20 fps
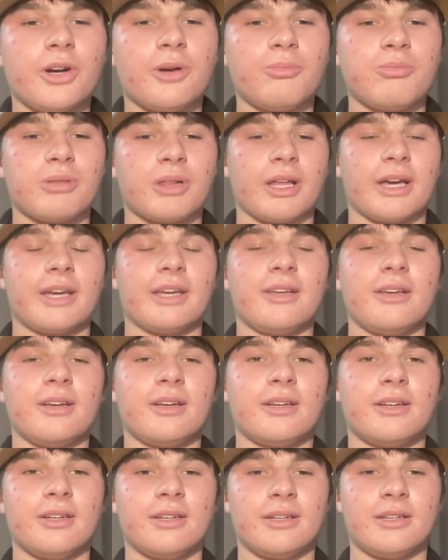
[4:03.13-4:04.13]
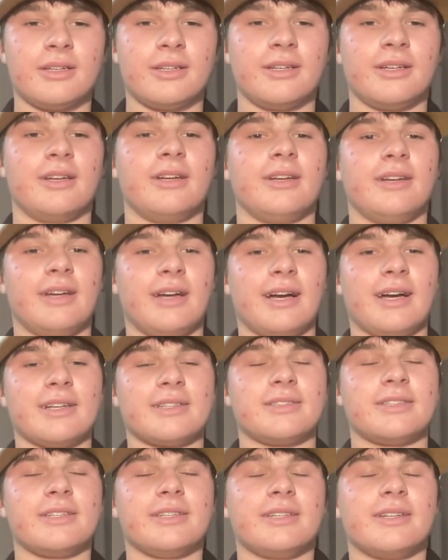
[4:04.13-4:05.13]
play
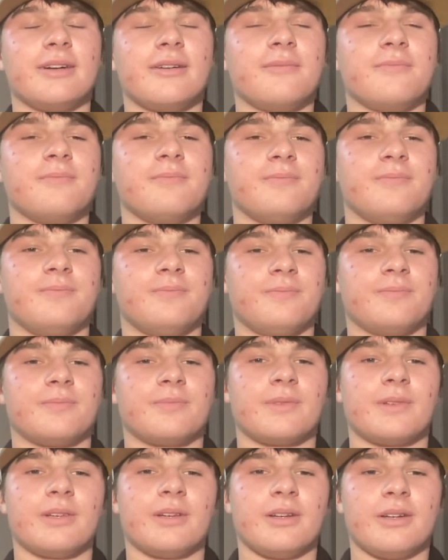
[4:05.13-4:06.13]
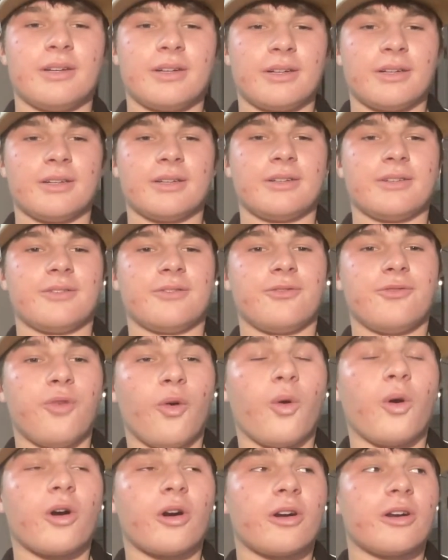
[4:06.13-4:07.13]
as the
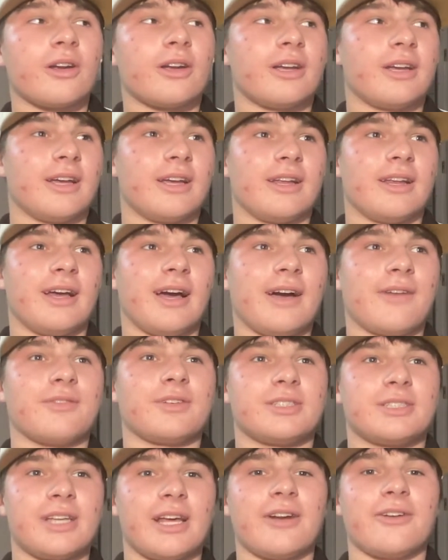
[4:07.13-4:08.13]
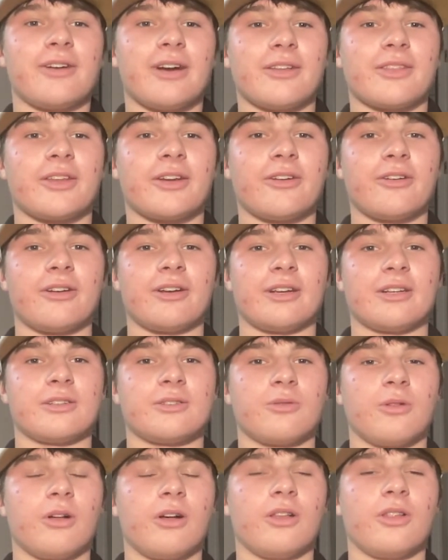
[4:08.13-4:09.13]
4 and have a center out there
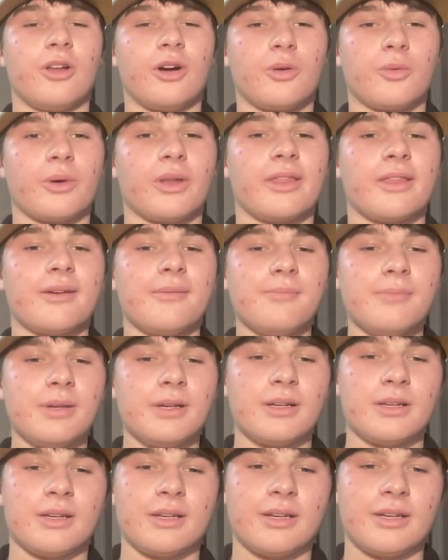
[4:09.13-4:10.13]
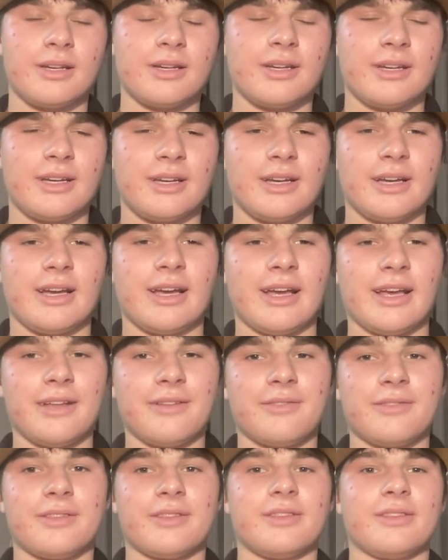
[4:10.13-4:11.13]
along with him.
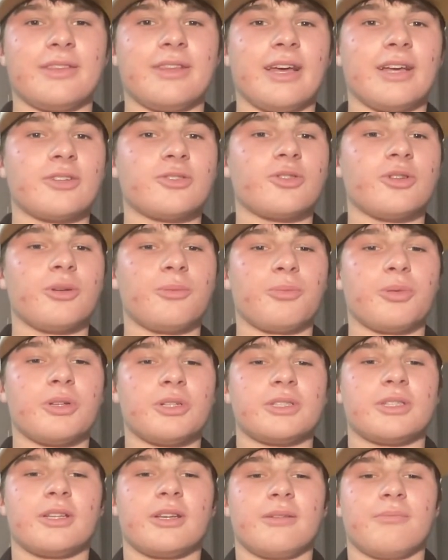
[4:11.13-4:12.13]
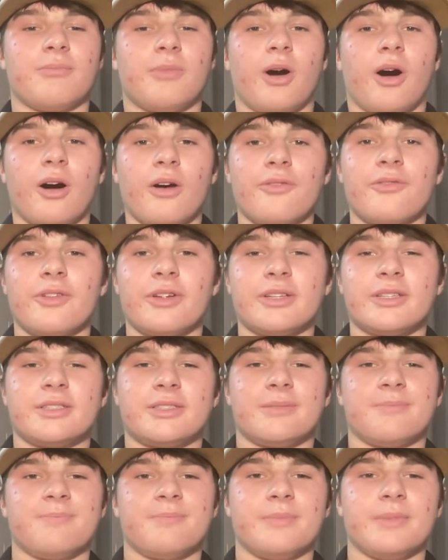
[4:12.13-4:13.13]
And that sort of puts the
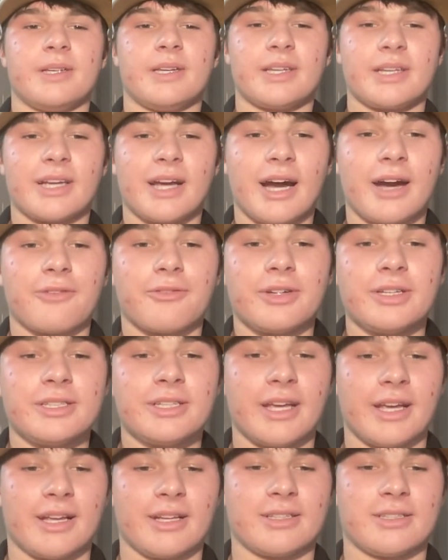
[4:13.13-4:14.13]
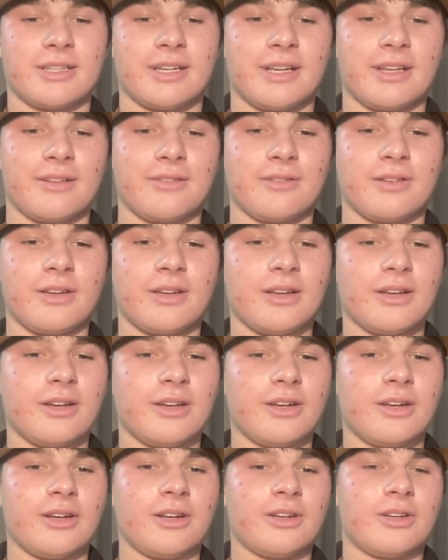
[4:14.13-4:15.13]
offense in Kyrie's hands. And
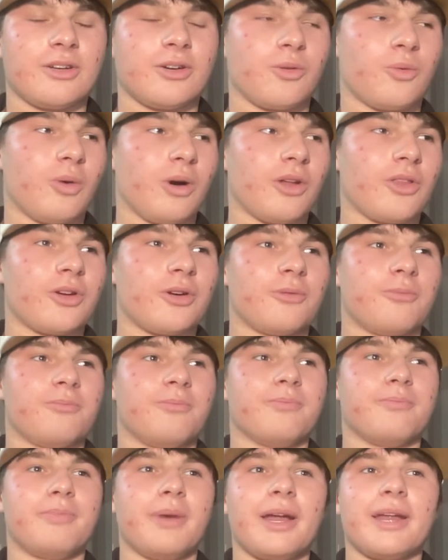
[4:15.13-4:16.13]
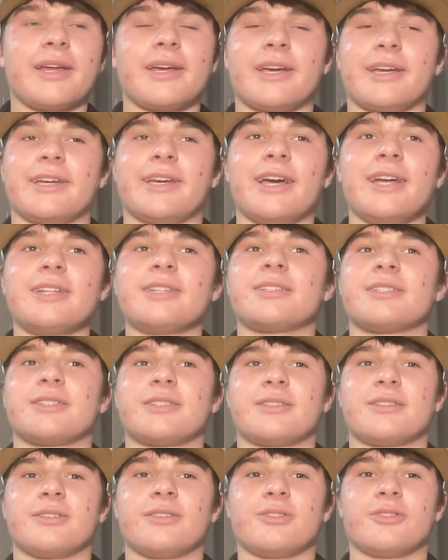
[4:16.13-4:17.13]
while they're betting
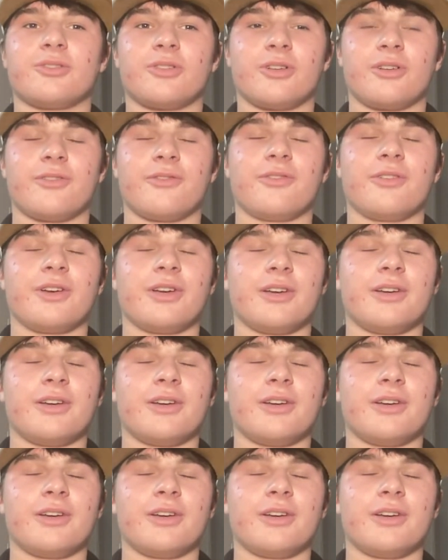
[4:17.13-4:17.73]
against sort of